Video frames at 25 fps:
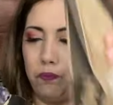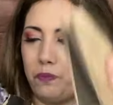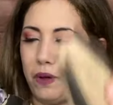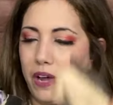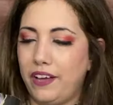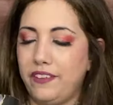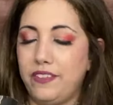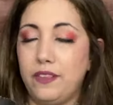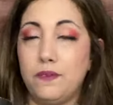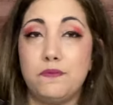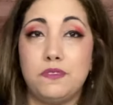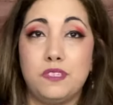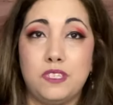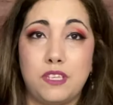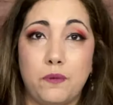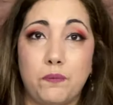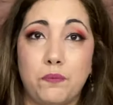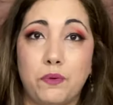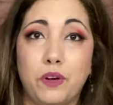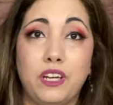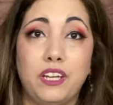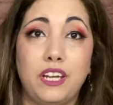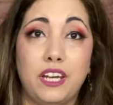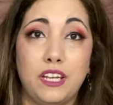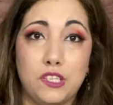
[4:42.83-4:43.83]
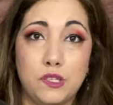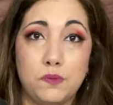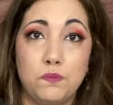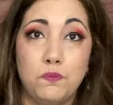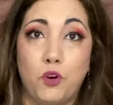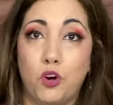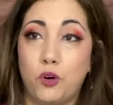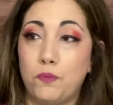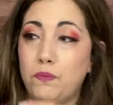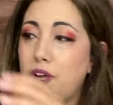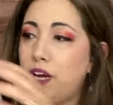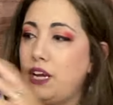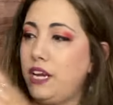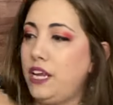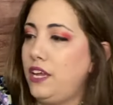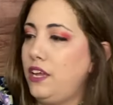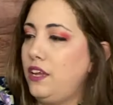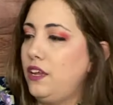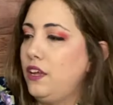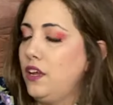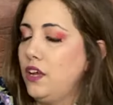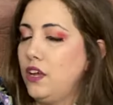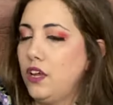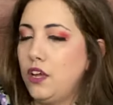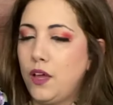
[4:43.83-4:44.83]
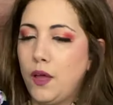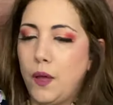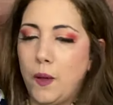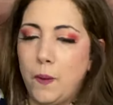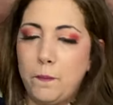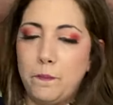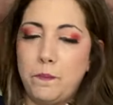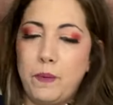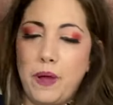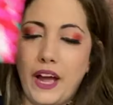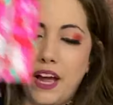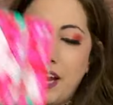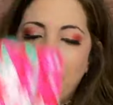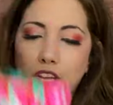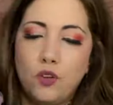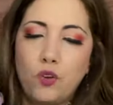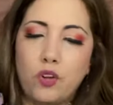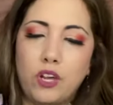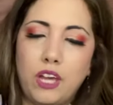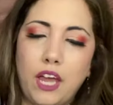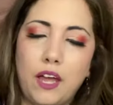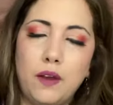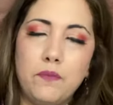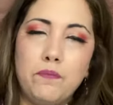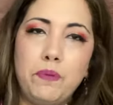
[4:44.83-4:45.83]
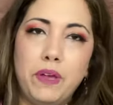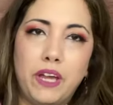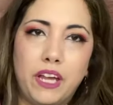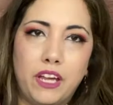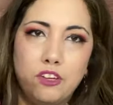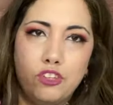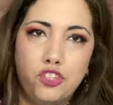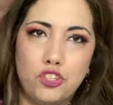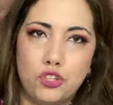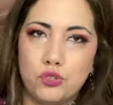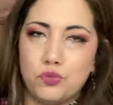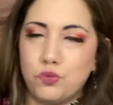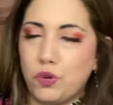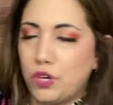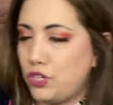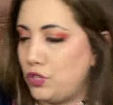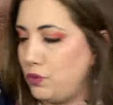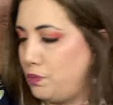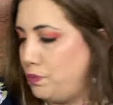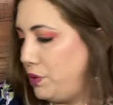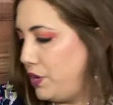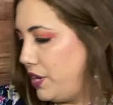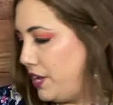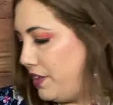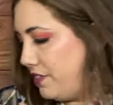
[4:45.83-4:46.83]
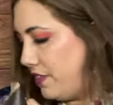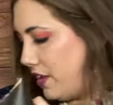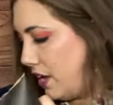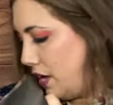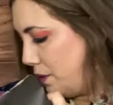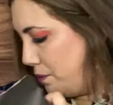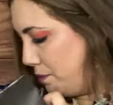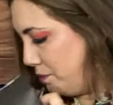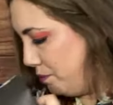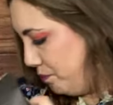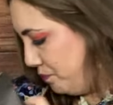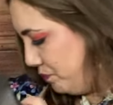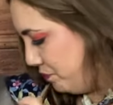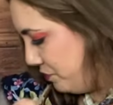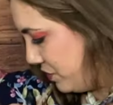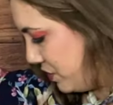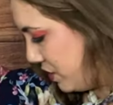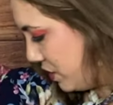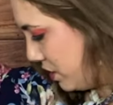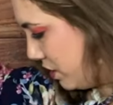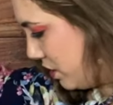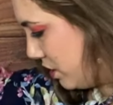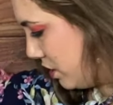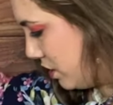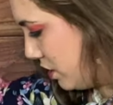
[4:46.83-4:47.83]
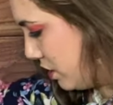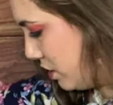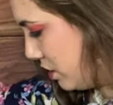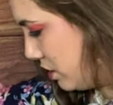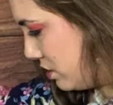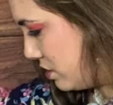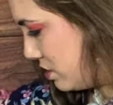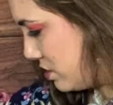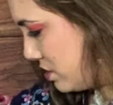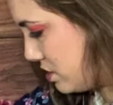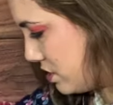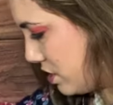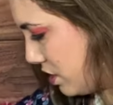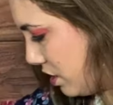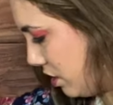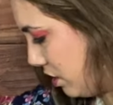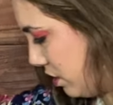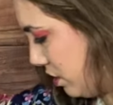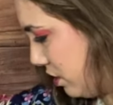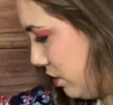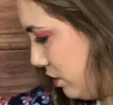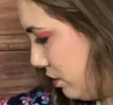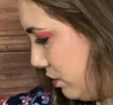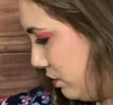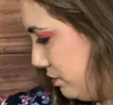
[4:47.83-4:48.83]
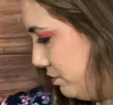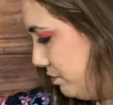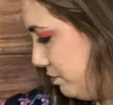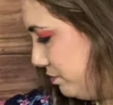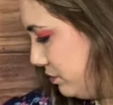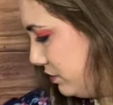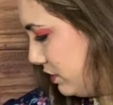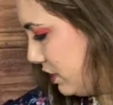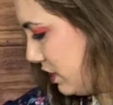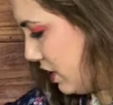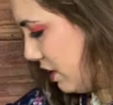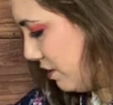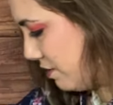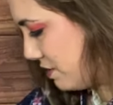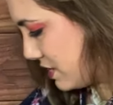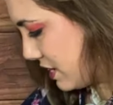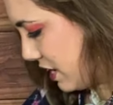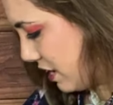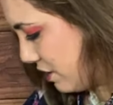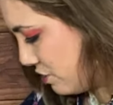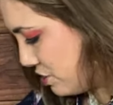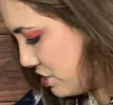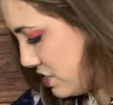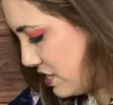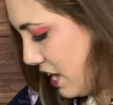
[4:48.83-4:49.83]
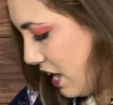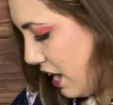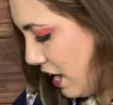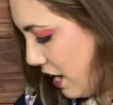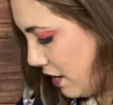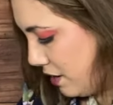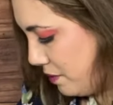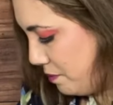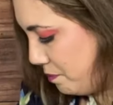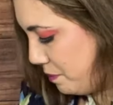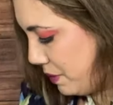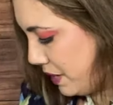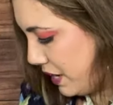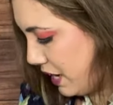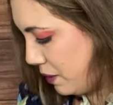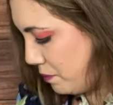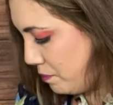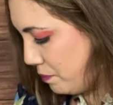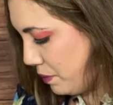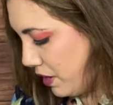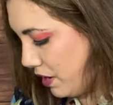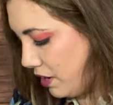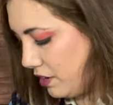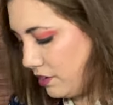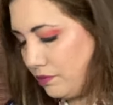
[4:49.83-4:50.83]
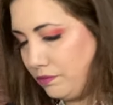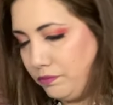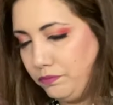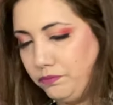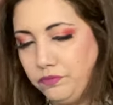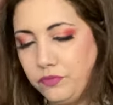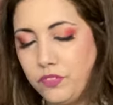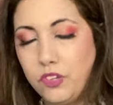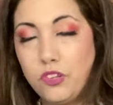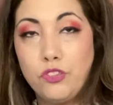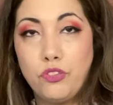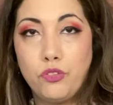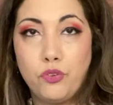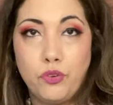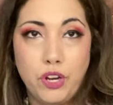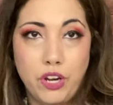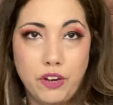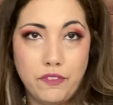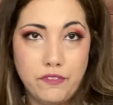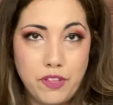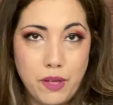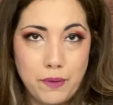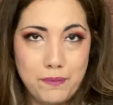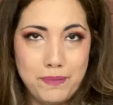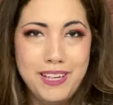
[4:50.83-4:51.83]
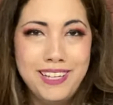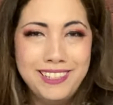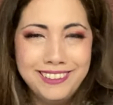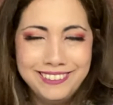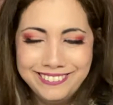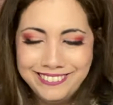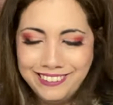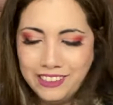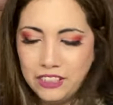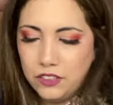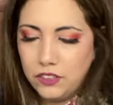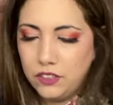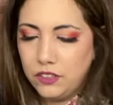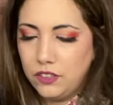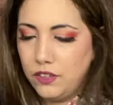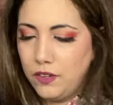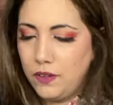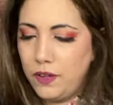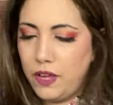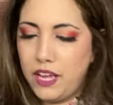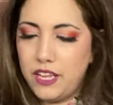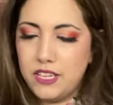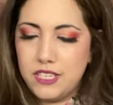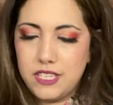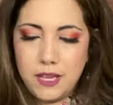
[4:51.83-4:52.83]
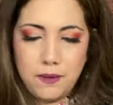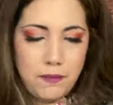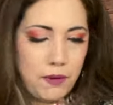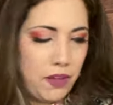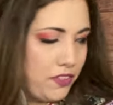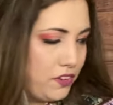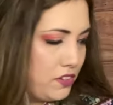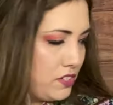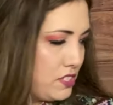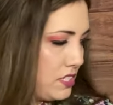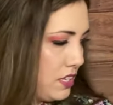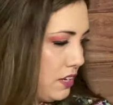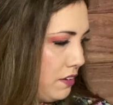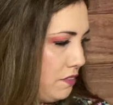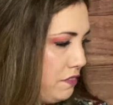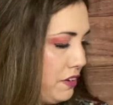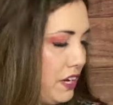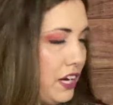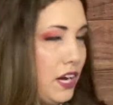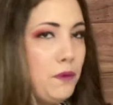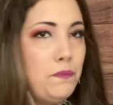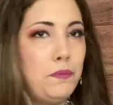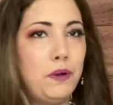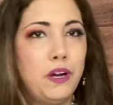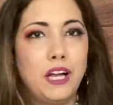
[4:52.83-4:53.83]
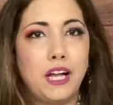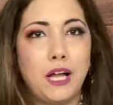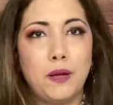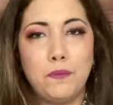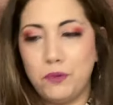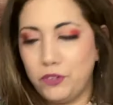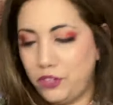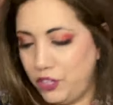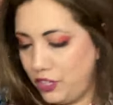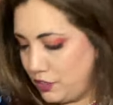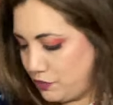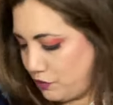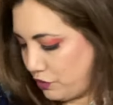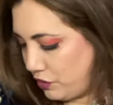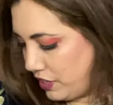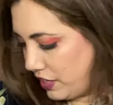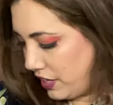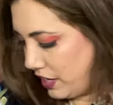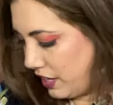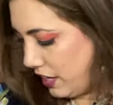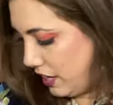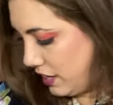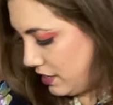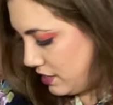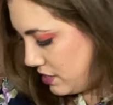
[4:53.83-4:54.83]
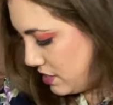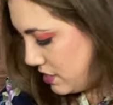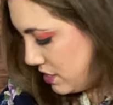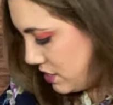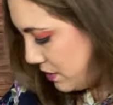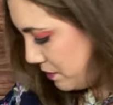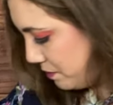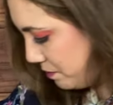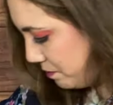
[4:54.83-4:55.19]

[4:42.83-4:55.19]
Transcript: buy them separate, it's more money, but you can pick and choose what to put in them. So I was kind of sad, but I bought three of them and some other stuff. And I bought a couple things for the kids